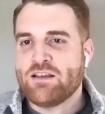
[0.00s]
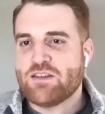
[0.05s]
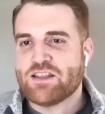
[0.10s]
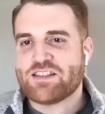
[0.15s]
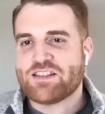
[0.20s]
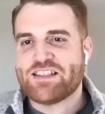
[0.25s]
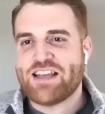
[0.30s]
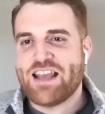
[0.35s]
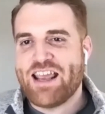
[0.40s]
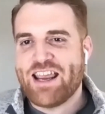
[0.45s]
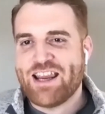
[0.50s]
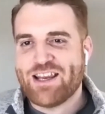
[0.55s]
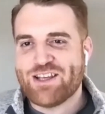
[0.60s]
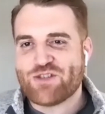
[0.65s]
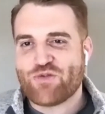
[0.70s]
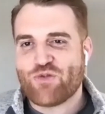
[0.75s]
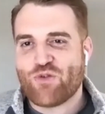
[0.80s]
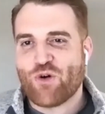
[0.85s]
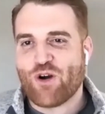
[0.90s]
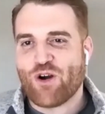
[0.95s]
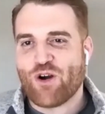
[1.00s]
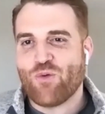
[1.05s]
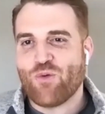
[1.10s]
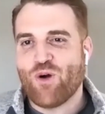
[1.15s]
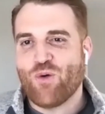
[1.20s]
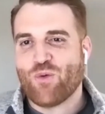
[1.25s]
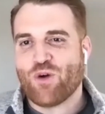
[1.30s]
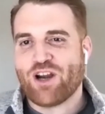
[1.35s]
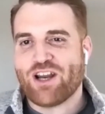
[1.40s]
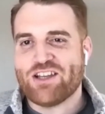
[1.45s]
the stage for
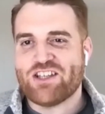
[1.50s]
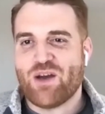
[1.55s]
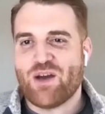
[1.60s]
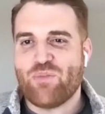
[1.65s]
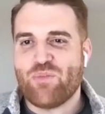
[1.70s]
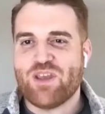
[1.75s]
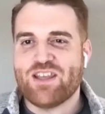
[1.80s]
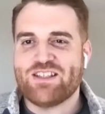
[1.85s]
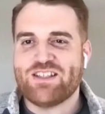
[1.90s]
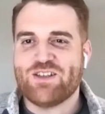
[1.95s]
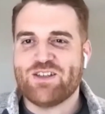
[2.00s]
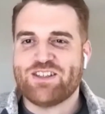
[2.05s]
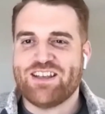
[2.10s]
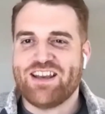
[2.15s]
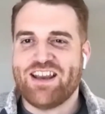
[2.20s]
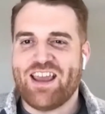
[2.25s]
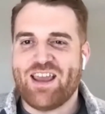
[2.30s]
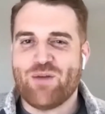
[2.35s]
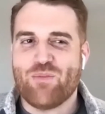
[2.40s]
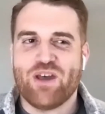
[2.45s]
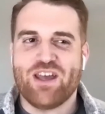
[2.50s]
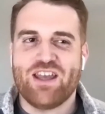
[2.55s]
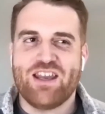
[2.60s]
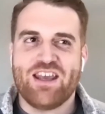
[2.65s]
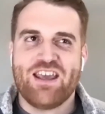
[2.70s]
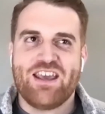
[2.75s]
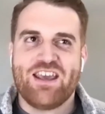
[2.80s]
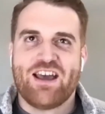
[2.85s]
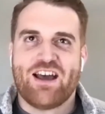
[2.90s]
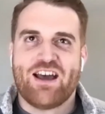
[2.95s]
what we're going to jump into today, but
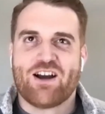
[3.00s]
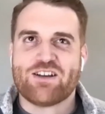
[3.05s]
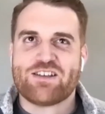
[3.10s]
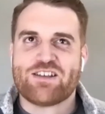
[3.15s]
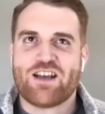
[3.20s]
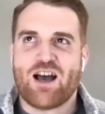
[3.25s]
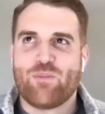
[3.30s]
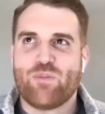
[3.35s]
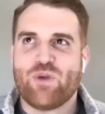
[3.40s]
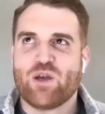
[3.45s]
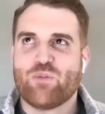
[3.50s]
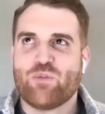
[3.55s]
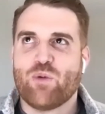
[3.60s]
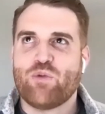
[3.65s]
our topic.